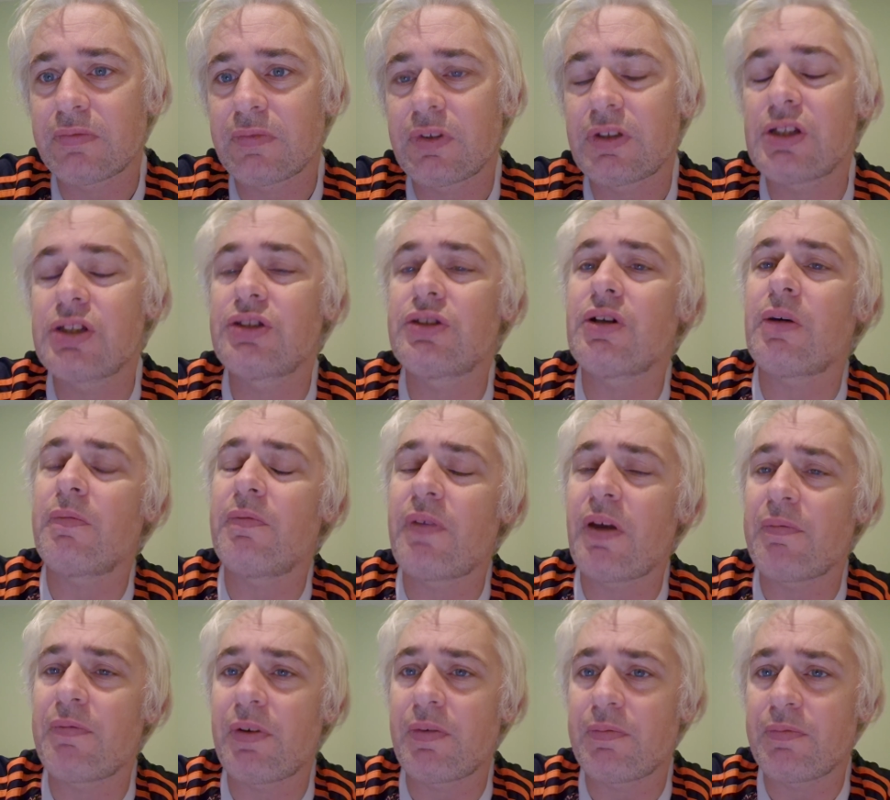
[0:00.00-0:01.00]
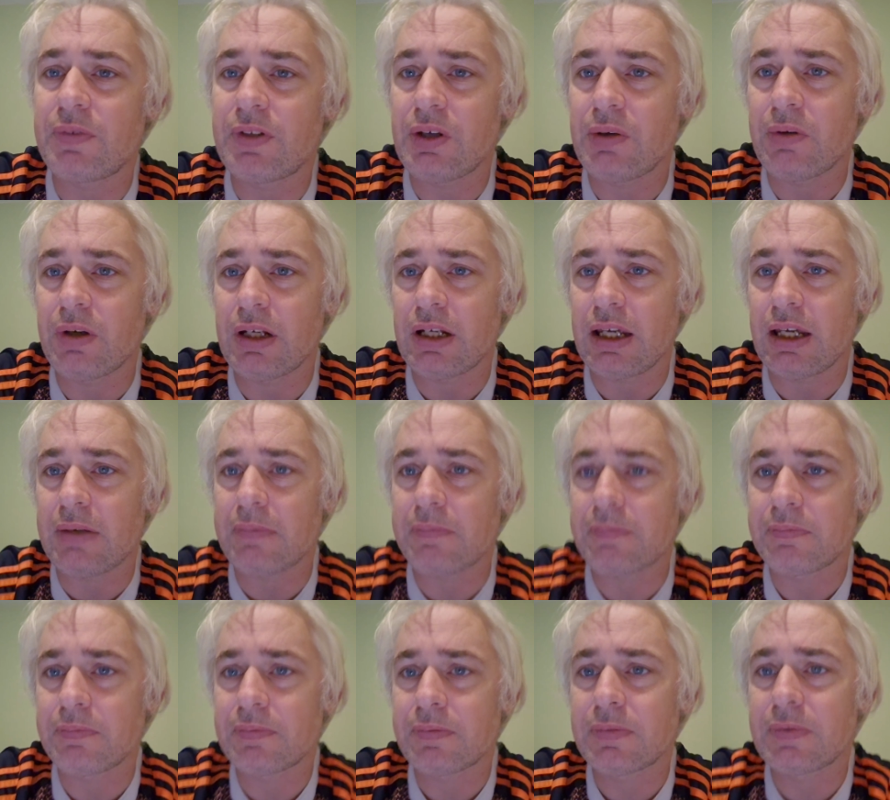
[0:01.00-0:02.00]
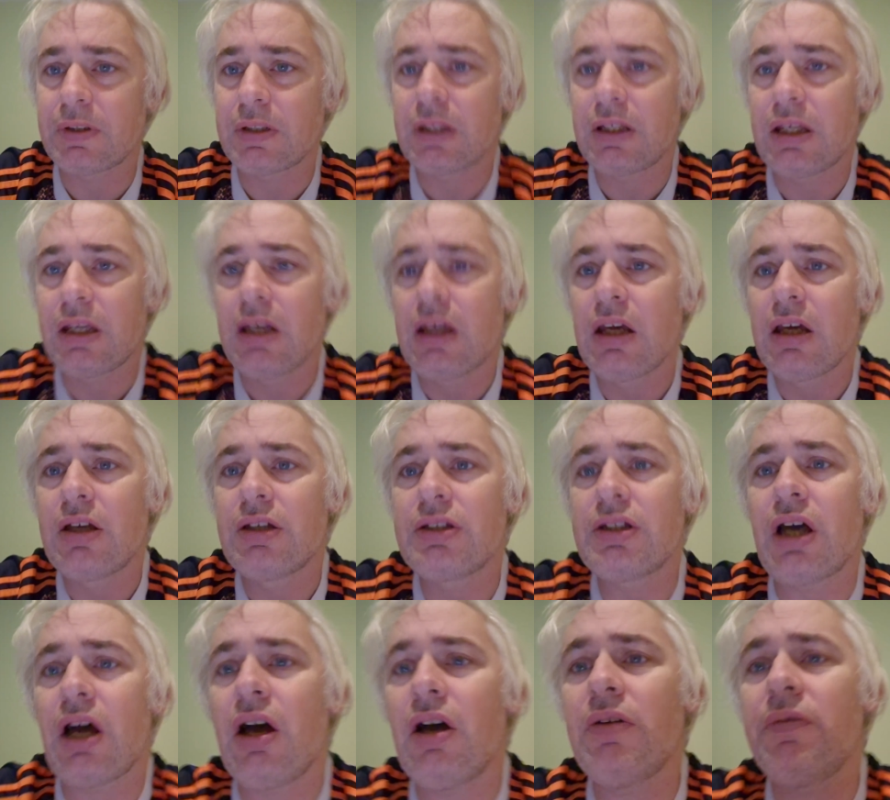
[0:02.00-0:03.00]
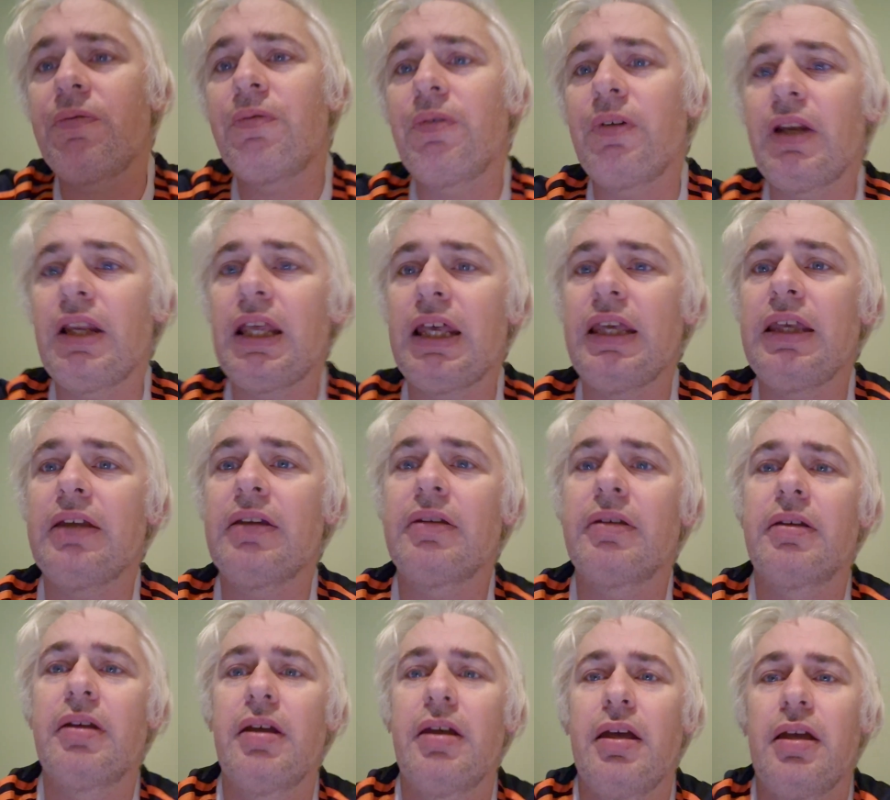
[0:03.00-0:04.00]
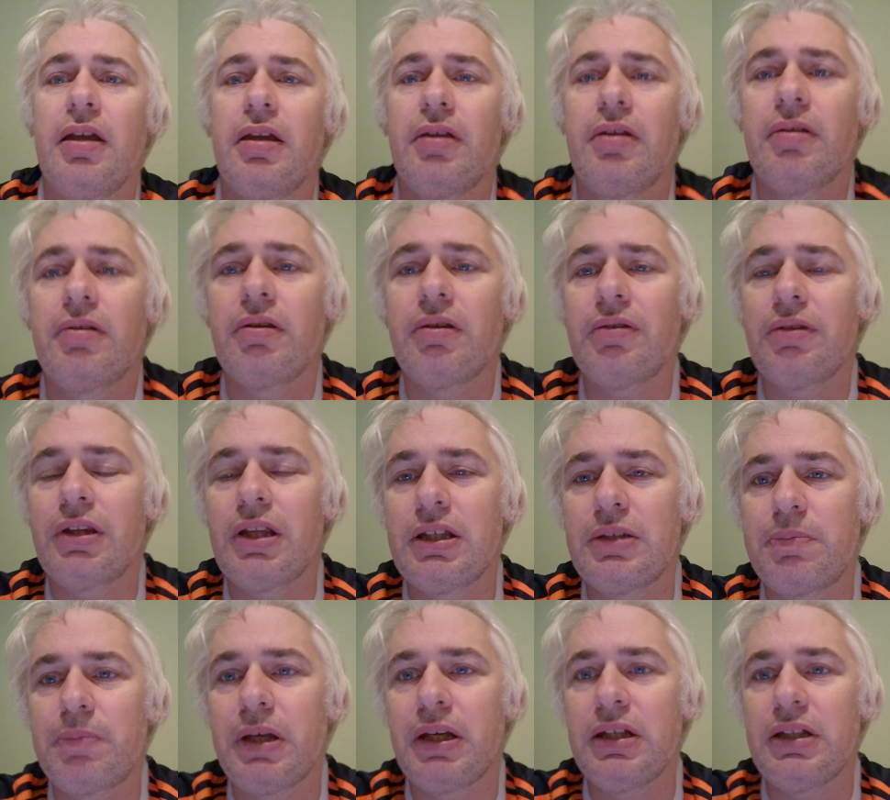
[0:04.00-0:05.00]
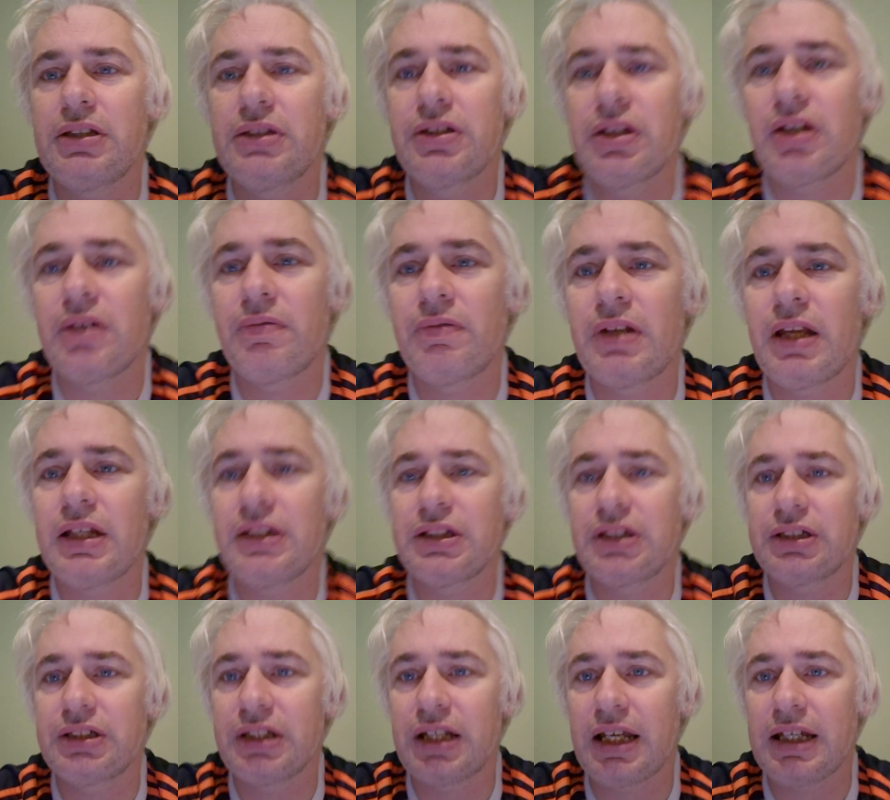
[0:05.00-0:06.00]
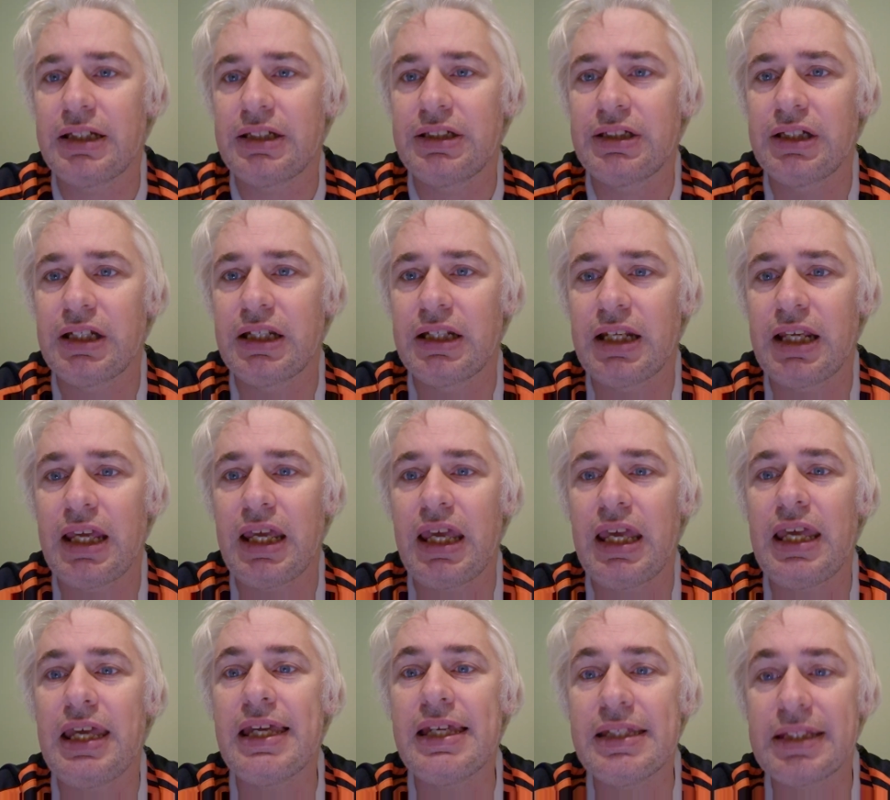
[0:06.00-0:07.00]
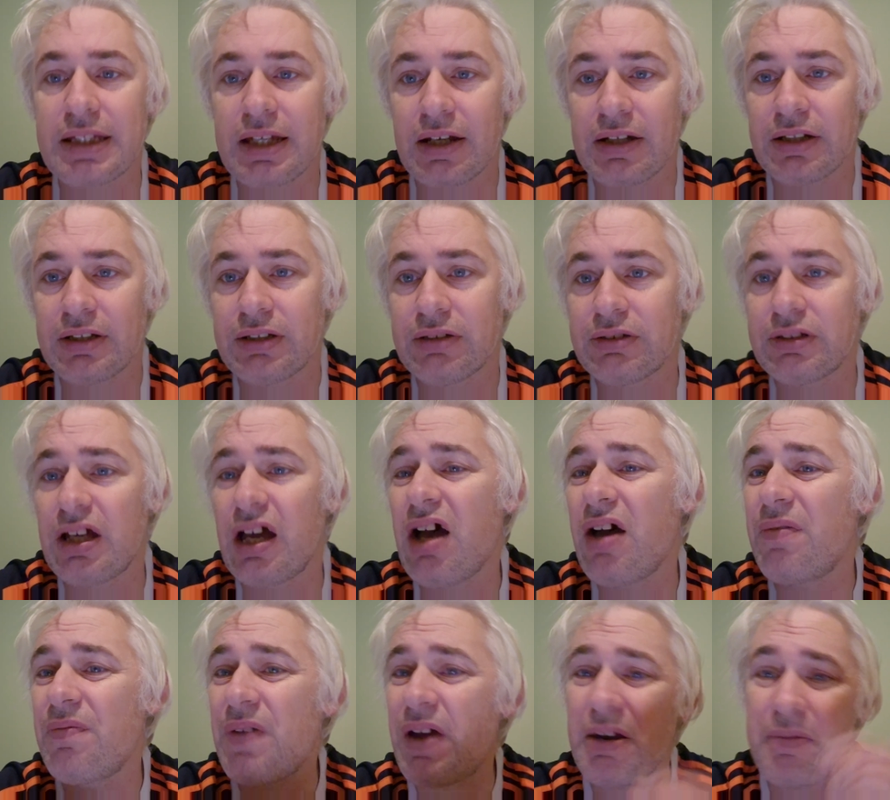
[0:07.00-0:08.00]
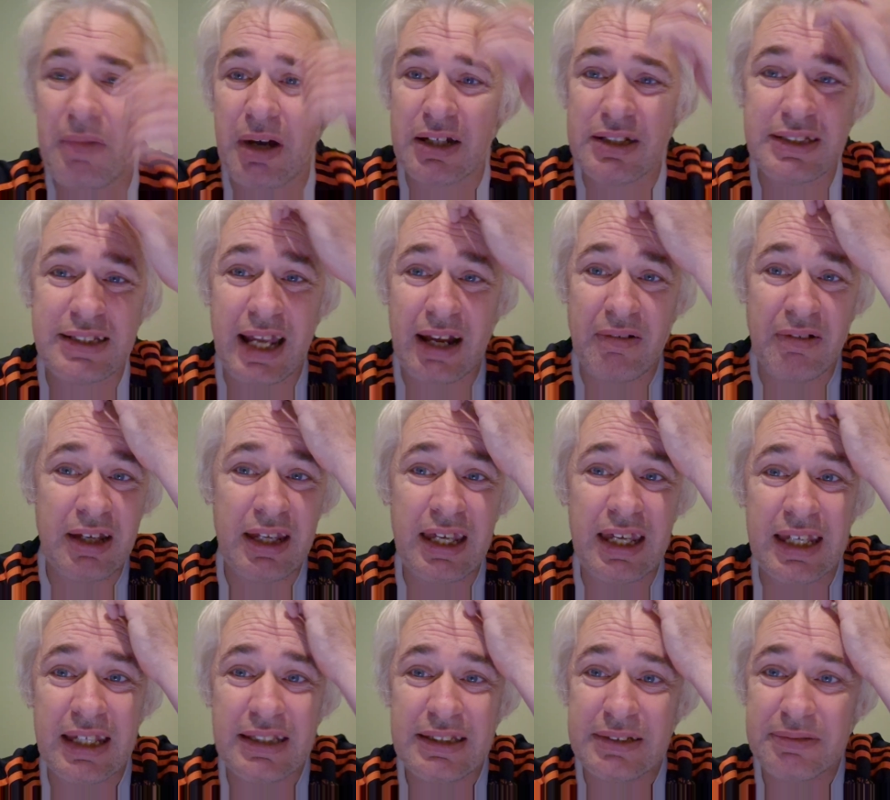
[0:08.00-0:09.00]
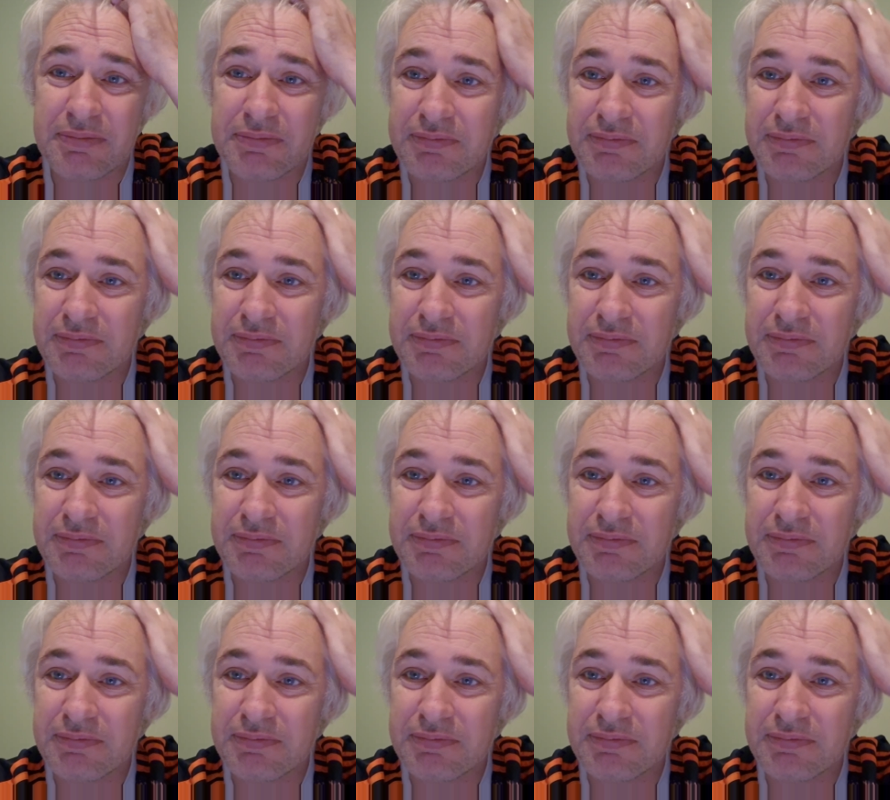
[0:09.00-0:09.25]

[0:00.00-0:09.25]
to stop them from doing it? So hopefully this piece of legislation is going to do so. I very much doubt it is.